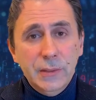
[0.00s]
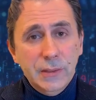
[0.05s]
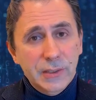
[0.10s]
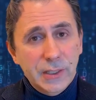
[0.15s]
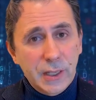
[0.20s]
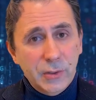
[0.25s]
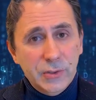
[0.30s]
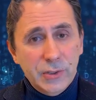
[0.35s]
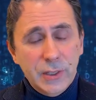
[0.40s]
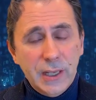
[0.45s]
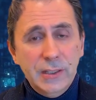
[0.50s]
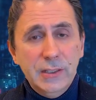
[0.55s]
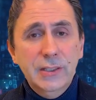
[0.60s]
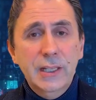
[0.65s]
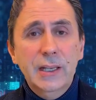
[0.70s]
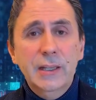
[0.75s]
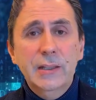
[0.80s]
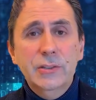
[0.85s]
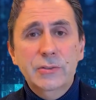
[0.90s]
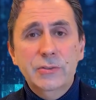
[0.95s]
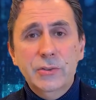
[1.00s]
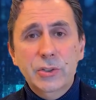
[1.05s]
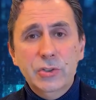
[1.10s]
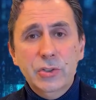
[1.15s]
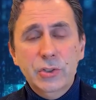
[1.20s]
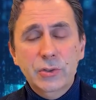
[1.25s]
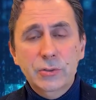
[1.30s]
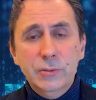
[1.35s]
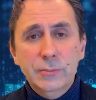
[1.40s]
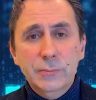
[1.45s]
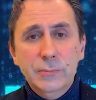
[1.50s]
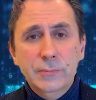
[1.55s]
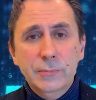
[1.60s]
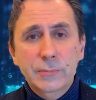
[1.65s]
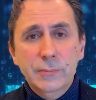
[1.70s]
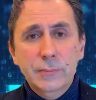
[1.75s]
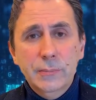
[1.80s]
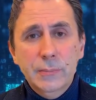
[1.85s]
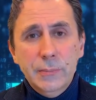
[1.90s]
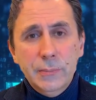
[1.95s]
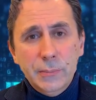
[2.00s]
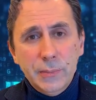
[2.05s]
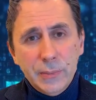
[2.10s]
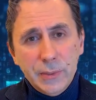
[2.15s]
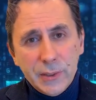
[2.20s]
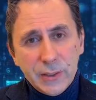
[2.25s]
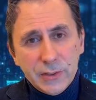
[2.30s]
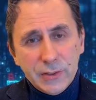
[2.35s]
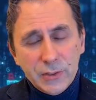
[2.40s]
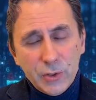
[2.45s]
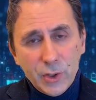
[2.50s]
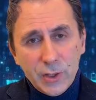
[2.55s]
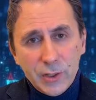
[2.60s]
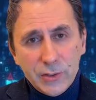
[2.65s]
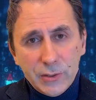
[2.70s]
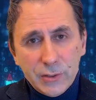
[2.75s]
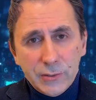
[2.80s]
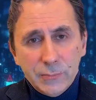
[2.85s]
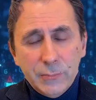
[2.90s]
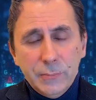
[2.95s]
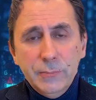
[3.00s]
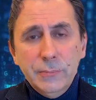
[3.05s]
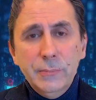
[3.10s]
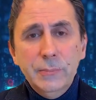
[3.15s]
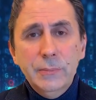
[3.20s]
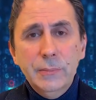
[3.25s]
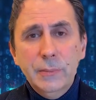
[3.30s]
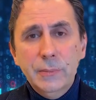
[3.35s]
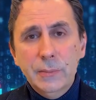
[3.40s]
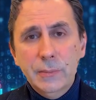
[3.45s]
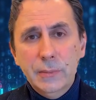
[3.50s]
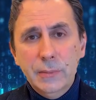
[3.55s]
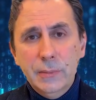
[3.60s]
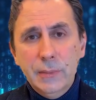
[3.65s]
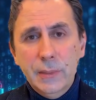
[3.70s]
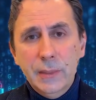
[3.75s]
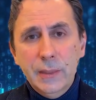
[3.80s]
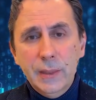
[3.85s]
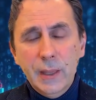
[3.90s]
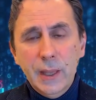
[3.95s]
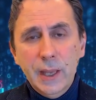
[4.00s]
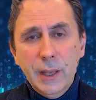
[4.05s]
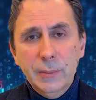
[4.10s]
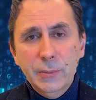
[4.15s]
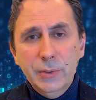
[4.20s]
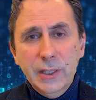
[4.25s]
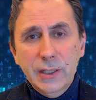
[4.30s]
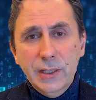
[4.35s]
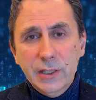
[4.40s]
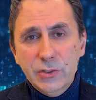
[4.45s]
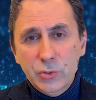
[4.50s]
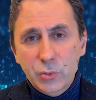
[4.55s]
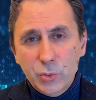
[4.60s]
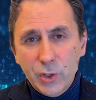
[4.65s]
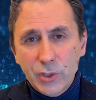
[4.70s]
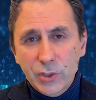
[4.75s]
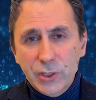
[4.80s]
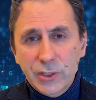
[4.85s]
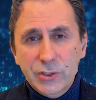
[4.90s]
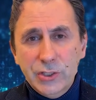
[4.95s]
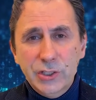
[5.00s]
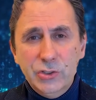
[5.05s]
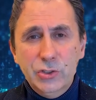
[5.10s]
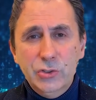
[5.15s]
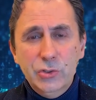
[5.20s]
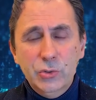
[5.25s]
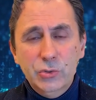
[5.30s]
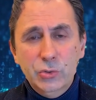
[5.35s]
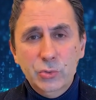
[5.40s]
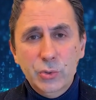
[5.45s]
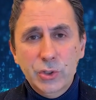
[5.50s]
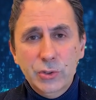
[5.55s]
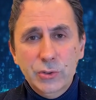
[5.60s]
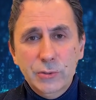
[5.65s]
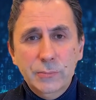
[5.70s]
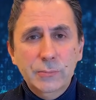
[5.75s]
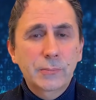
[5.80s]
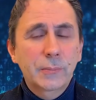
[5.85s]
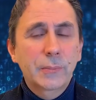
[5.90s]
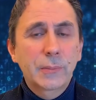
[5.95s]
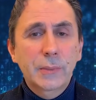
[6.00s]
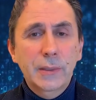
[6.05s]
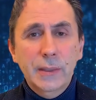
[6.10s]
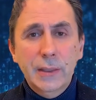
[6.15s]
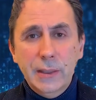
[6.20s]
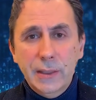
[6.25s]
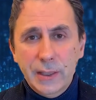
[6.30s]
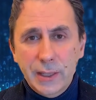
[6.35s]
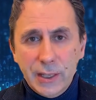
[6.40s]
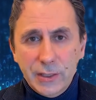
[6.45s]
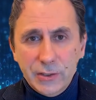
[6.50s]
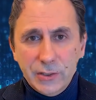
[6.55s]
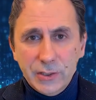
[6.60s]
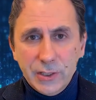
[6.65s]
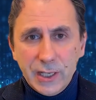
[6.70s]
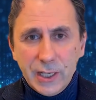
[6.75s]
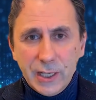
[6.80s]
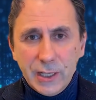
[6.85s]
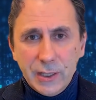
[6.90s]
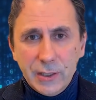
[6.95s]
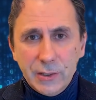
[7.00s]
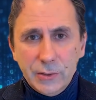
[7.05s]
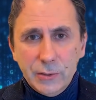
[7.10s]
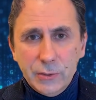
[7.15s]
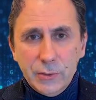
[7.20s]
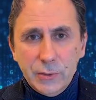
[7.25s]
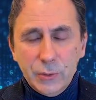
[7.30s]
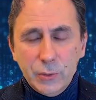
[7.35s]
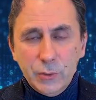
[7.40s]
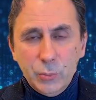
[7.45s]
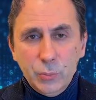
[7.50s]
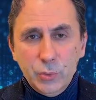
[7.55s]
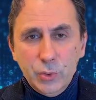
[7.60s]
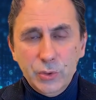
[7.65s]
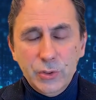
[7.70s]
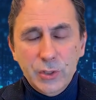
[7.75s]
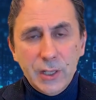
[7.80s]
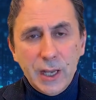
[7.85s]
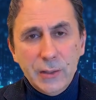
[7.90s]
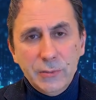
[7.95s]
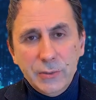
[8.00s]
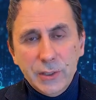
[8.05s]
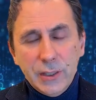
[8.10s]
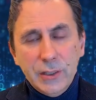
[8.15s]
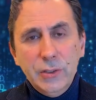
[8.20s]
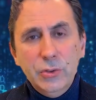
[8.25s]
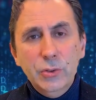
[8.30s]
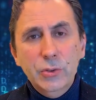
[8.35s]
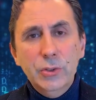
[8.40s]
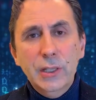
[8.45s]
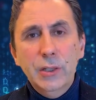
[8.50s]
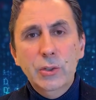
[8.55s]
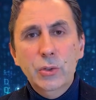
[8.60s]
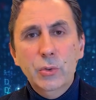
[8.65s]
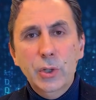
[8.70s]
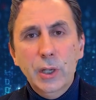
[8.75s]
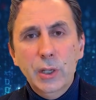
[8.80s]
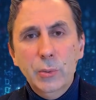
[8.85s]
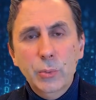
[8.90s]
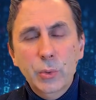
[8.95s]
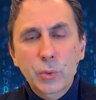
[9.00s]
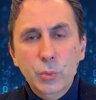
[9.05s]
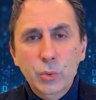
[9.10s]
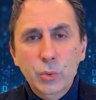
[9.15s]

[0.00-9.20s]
Sounds like science fiction? It's not. I'm Dinis Guarda, digital twin, and today we're diving into the incredible